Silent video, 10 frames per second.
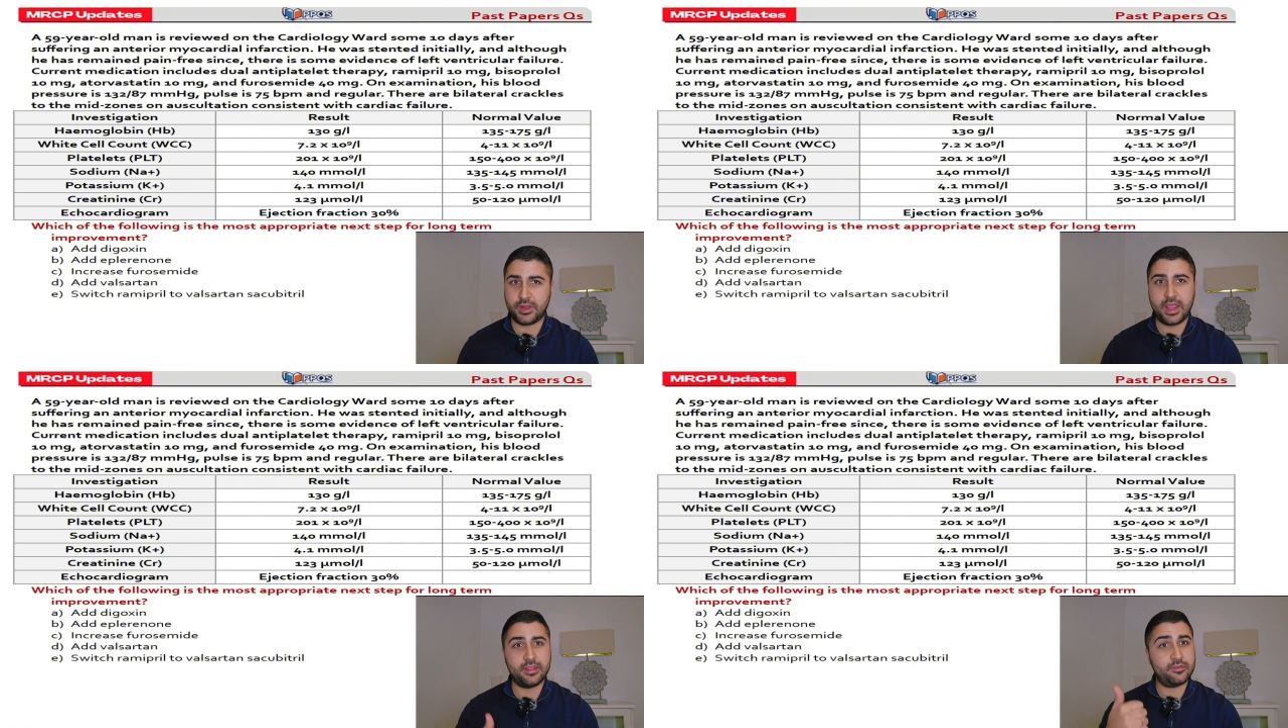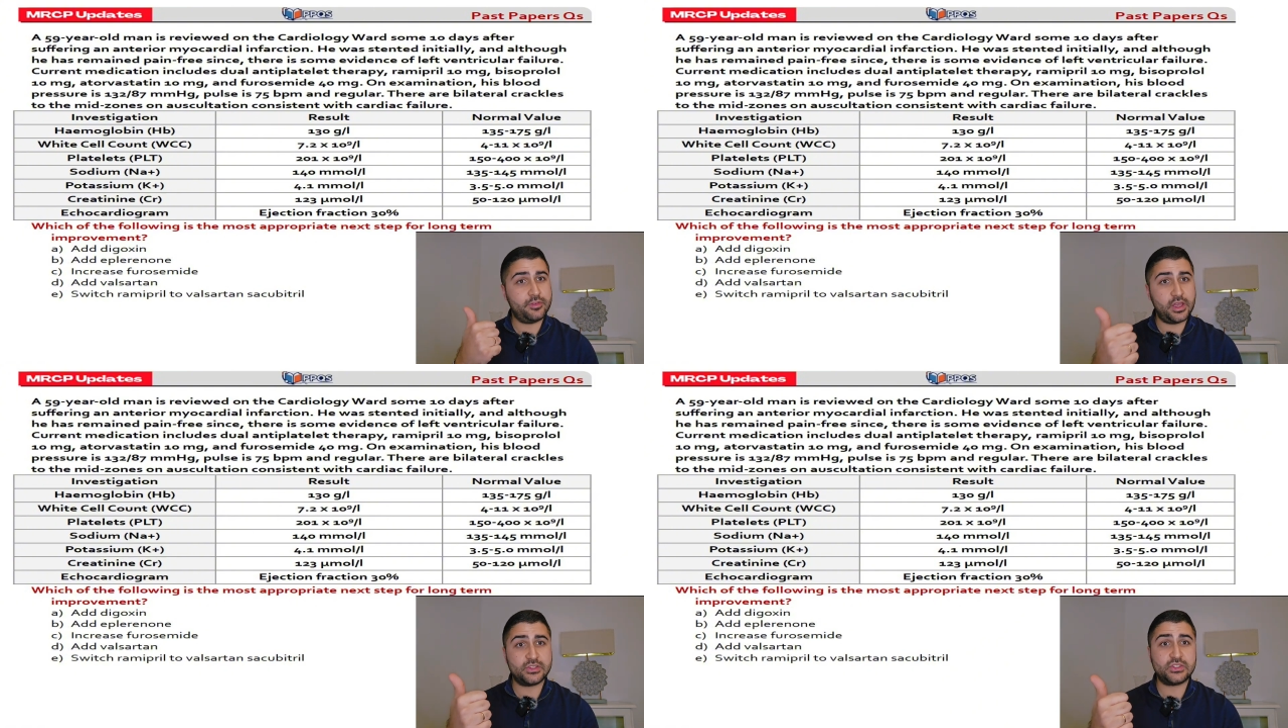Okay, that
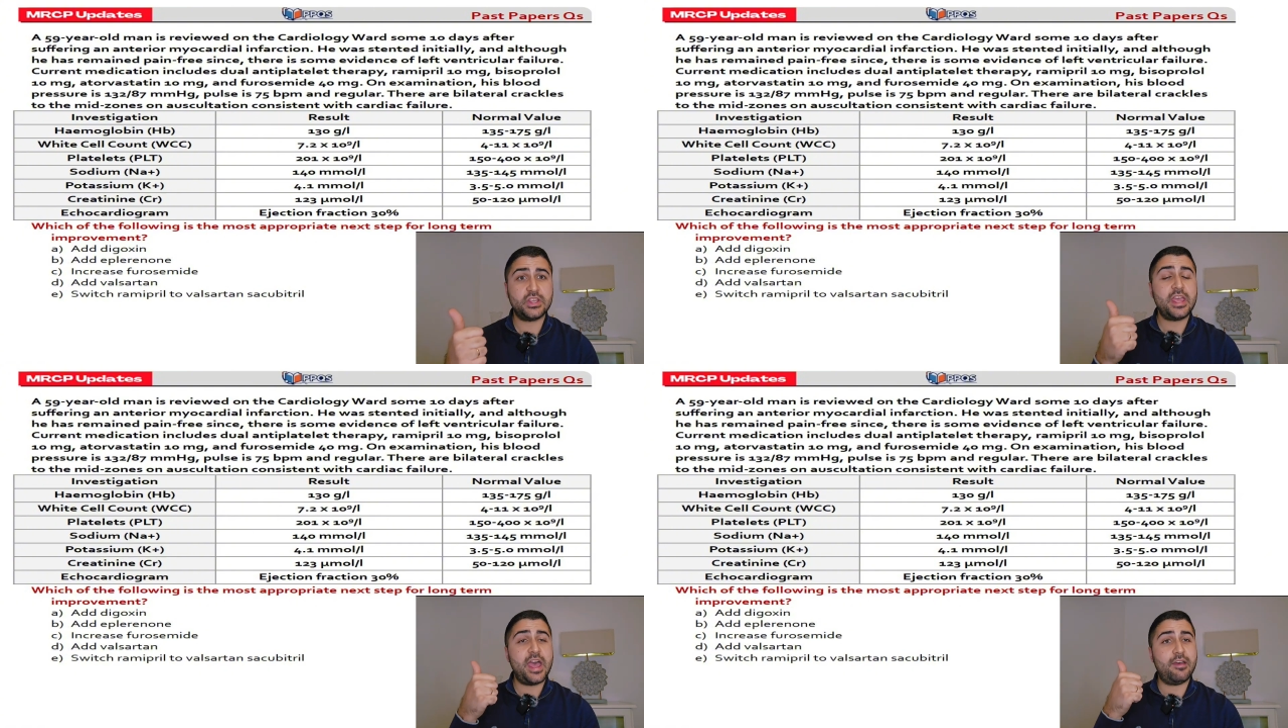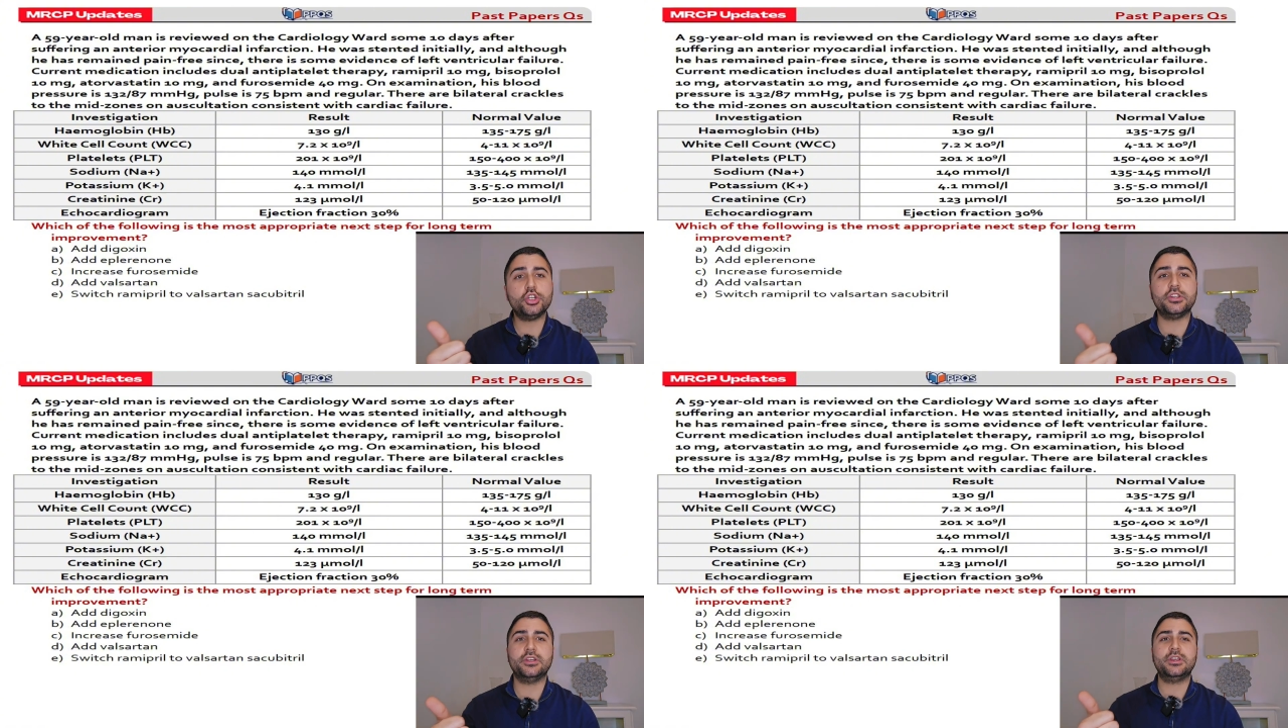first,
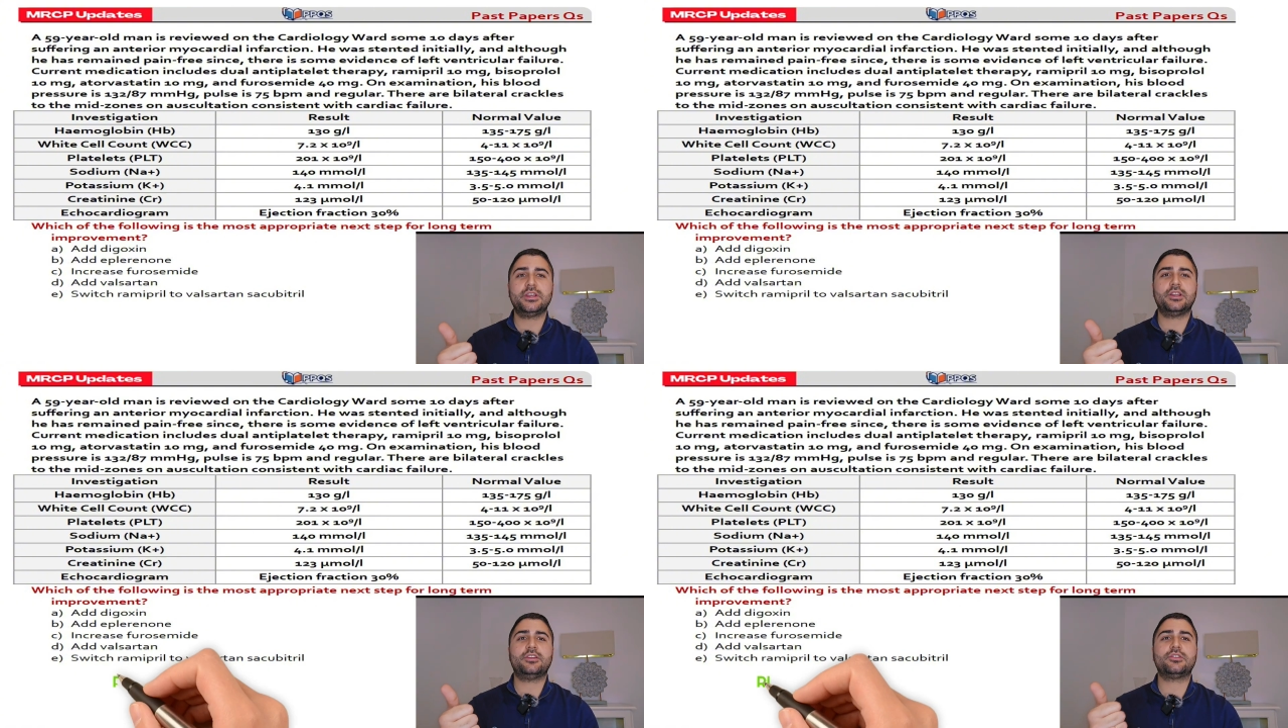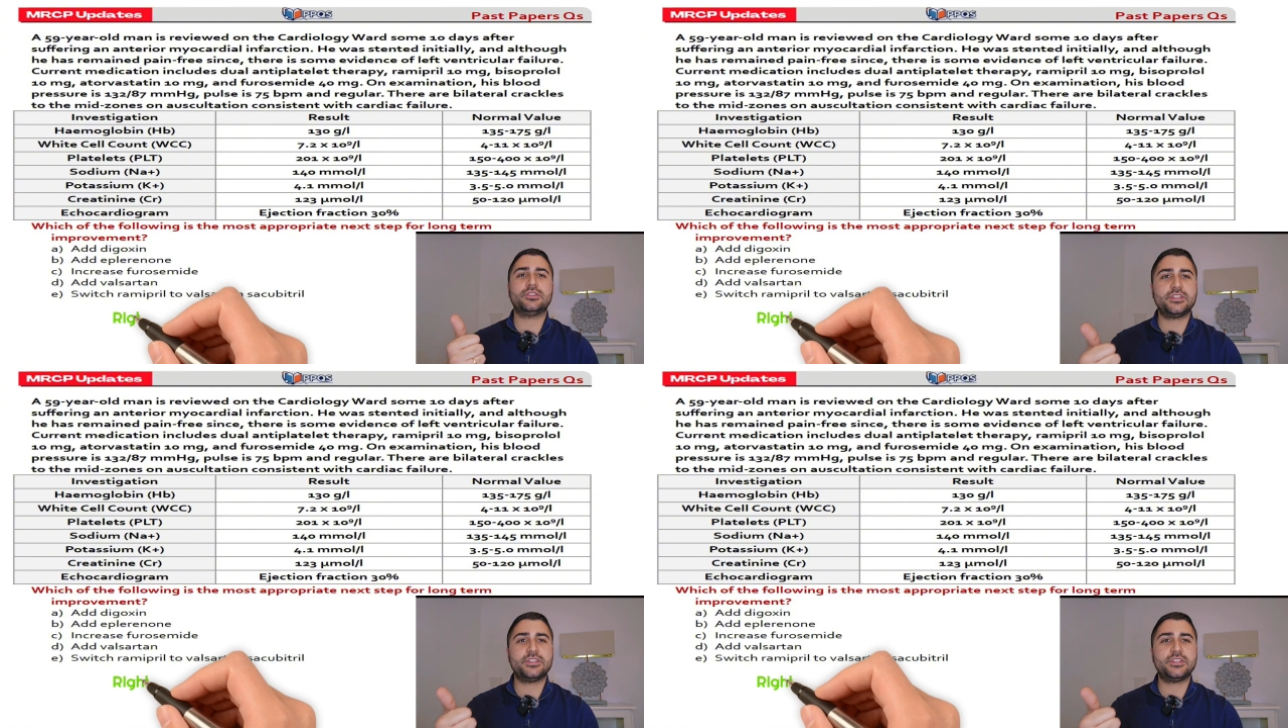good clinical